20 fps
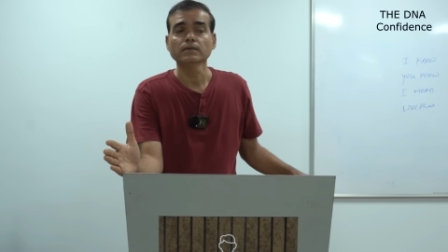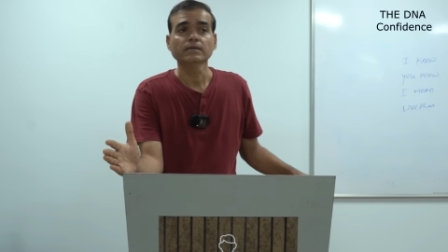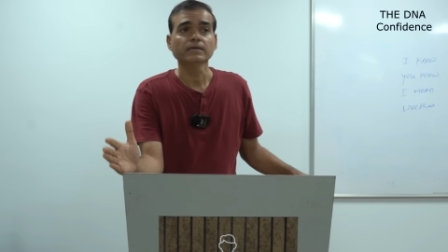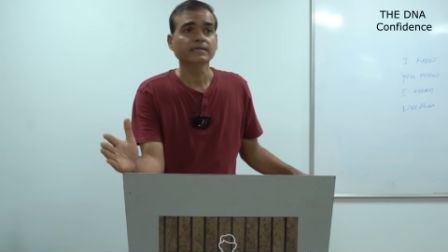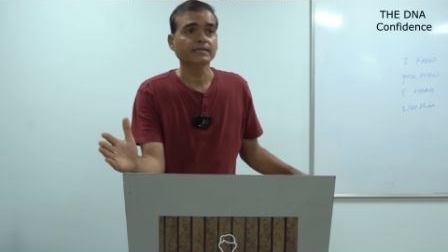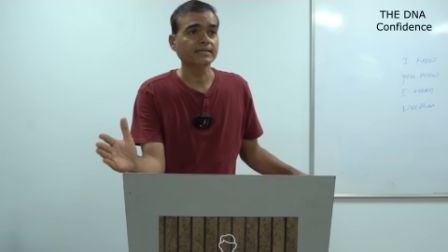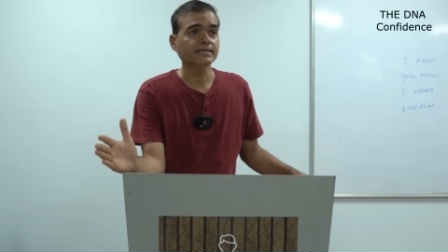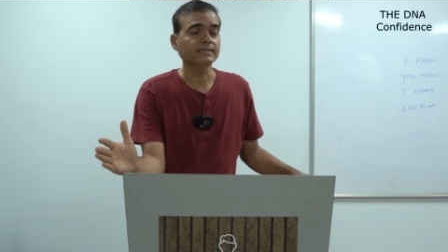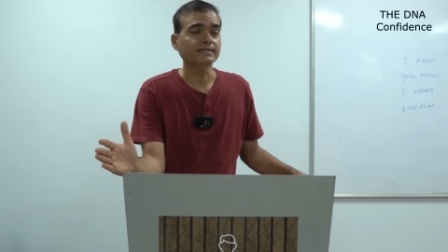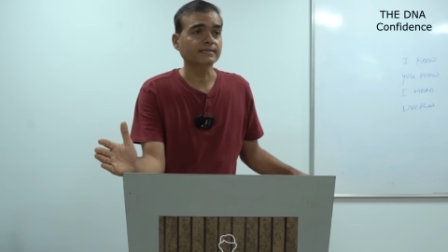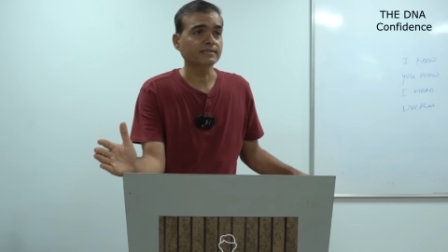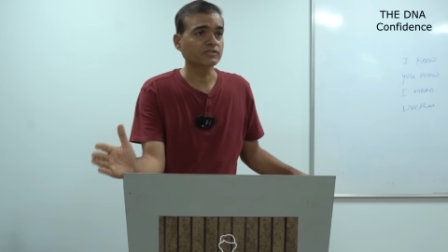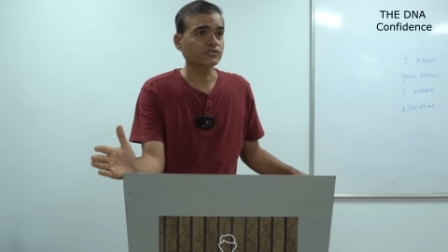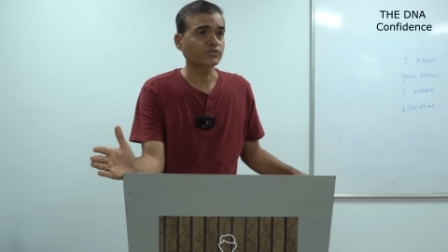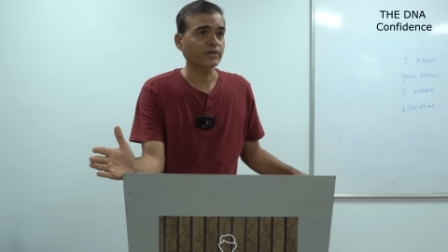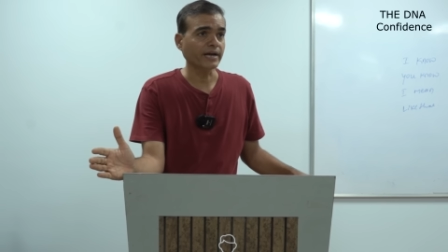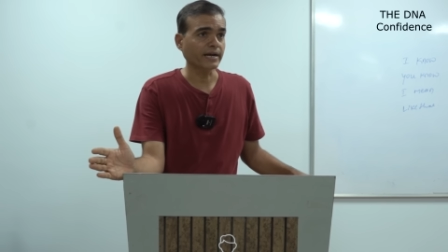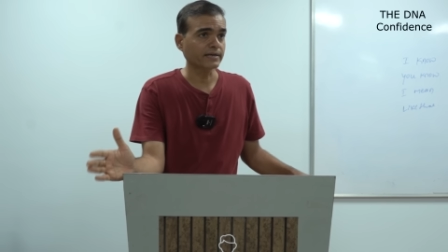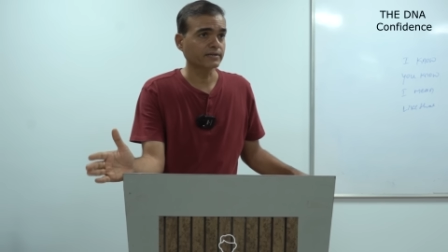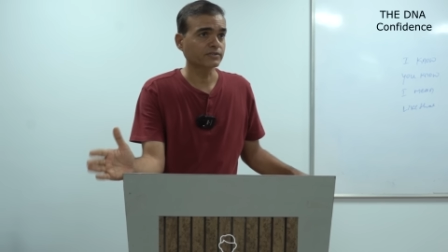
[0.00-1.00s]
He
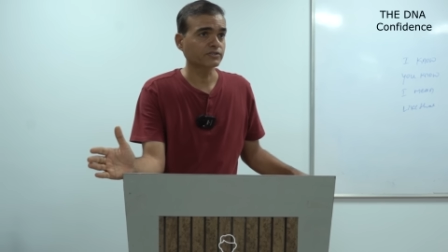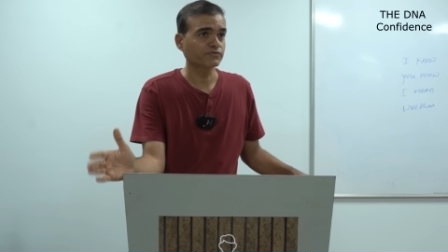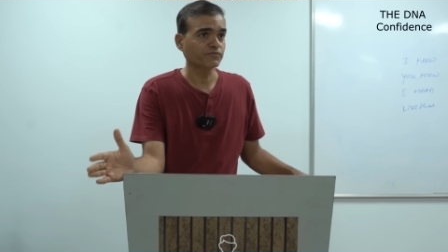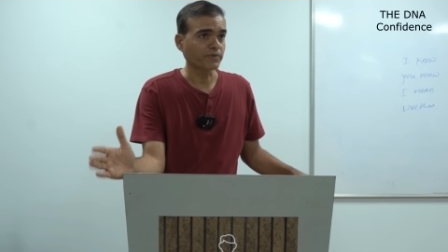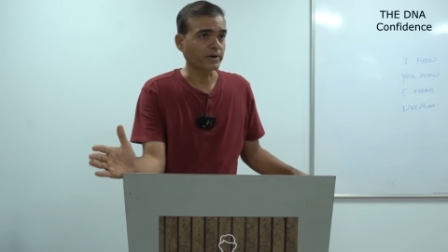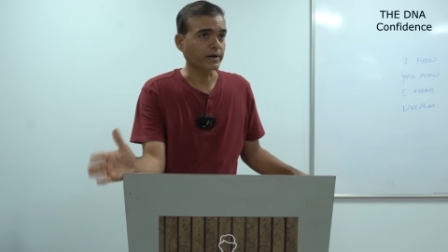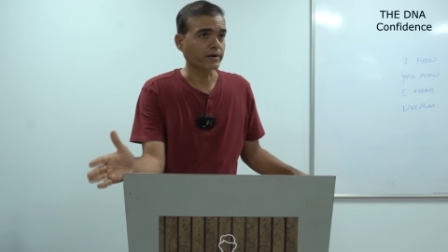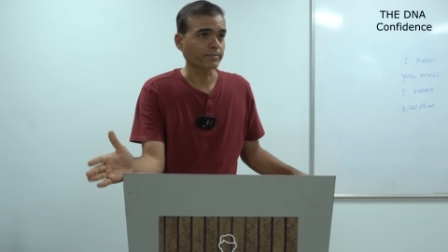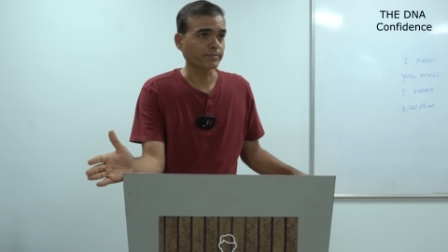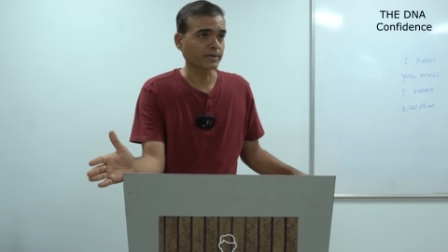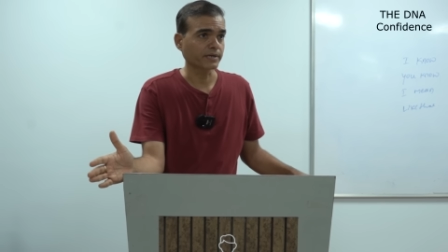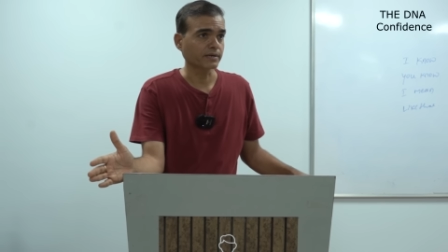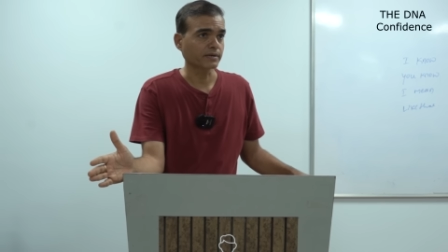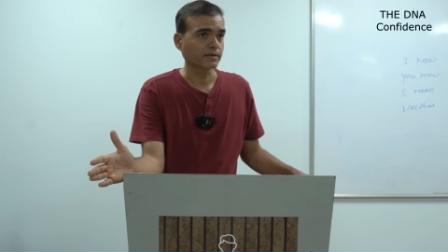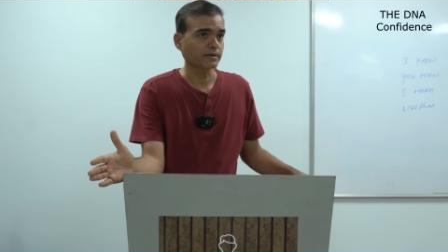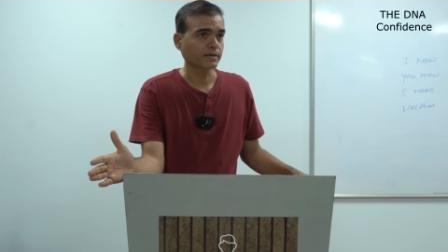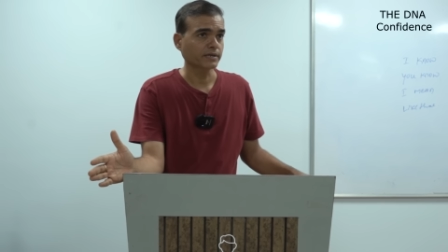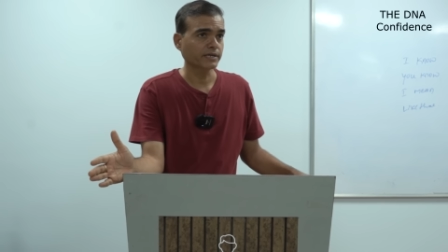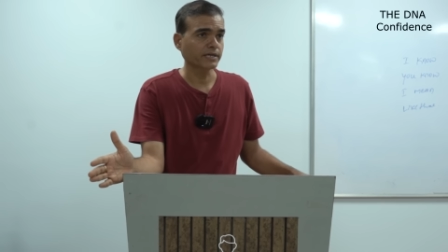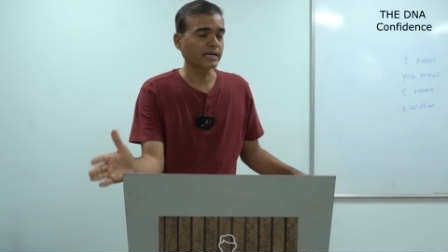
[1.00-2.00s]
understands farming.
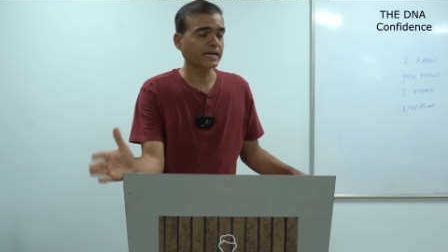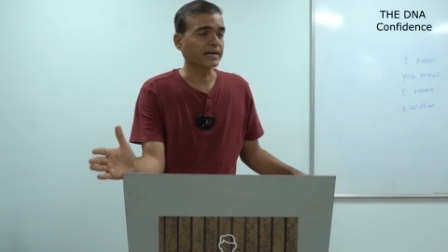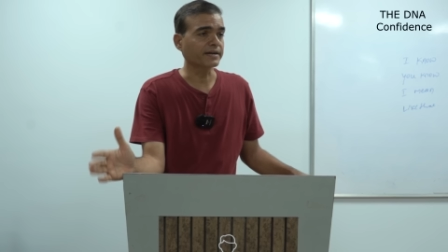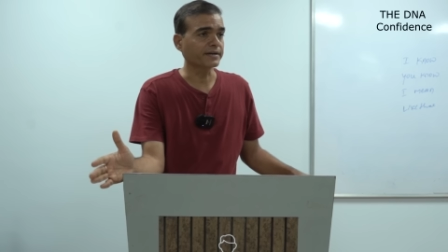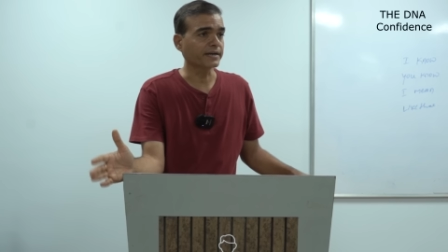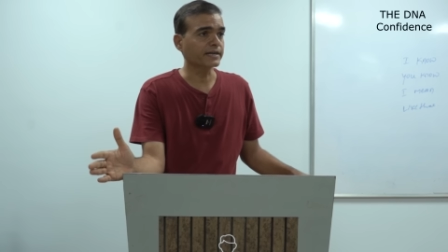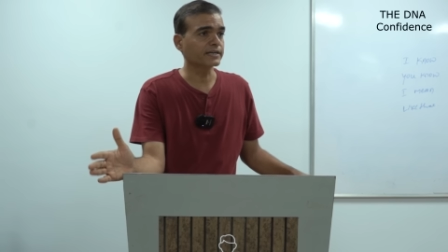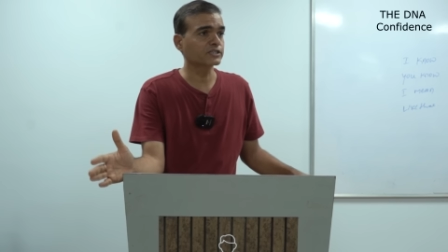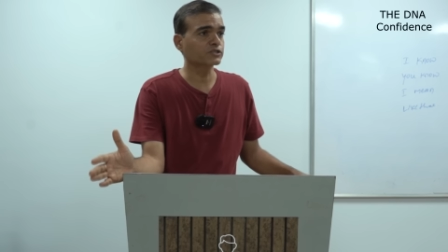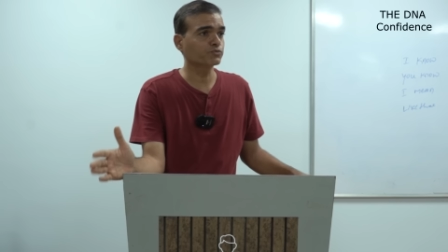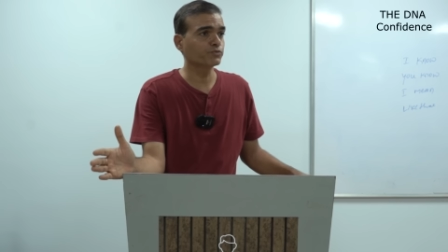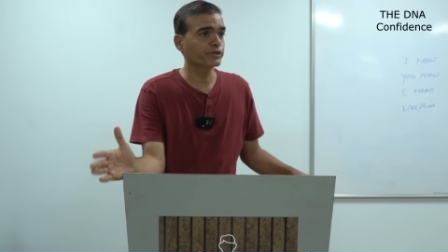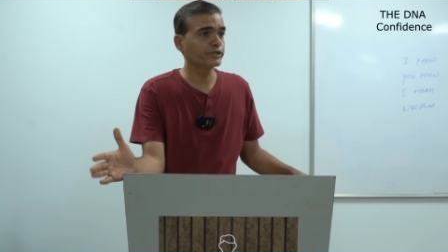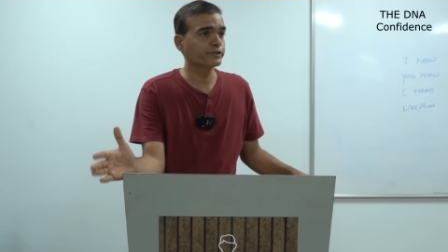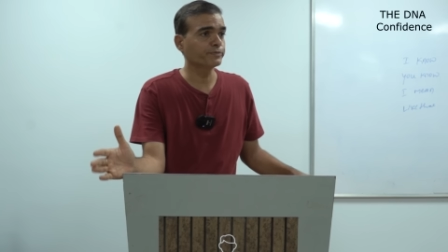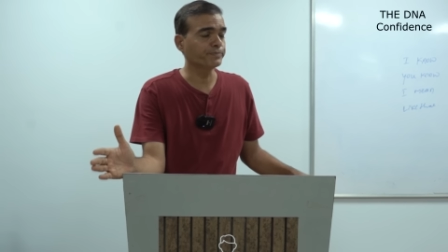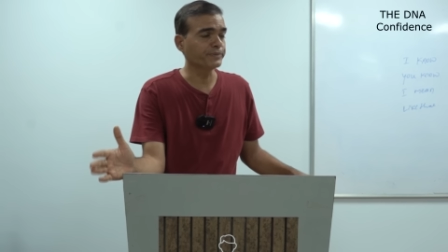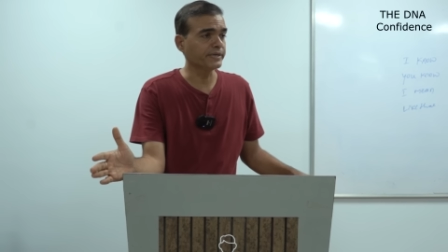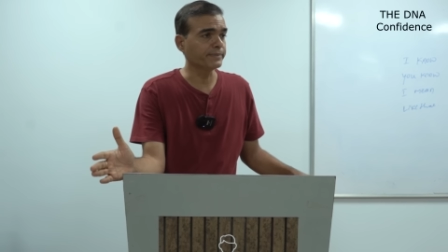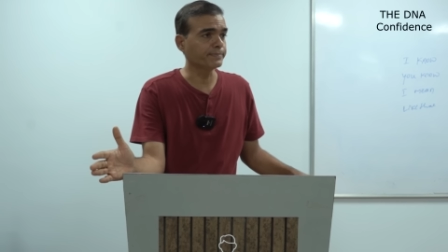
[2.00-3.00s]
He connects
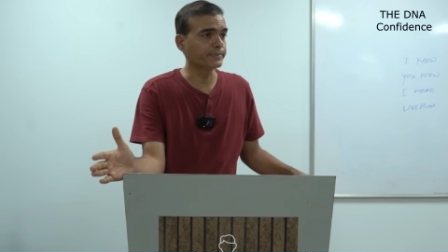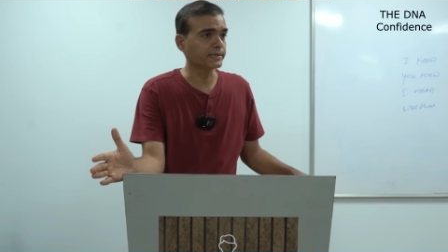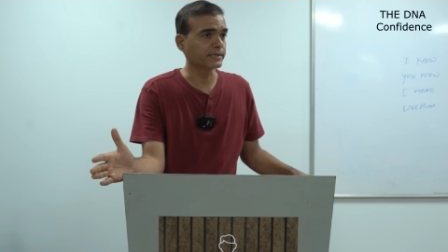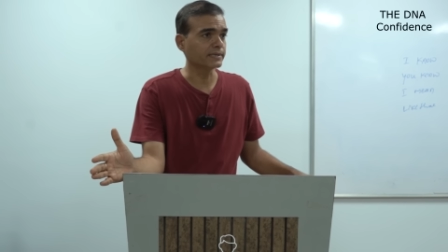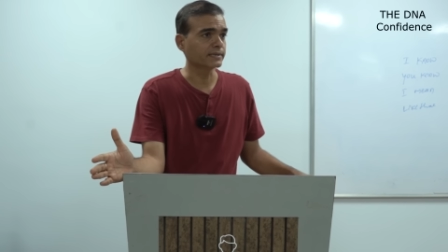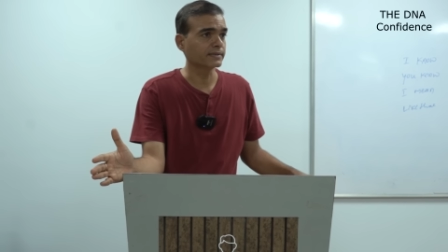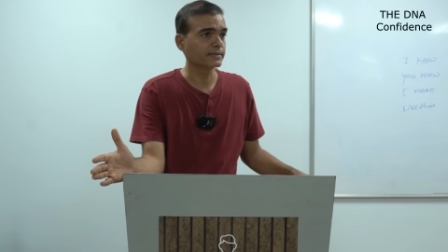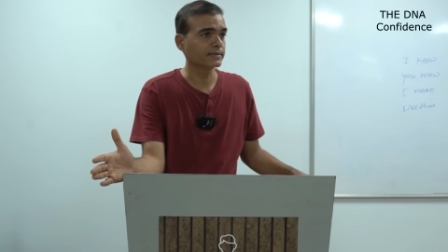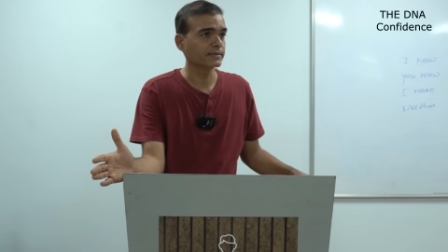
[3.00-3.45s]
with people.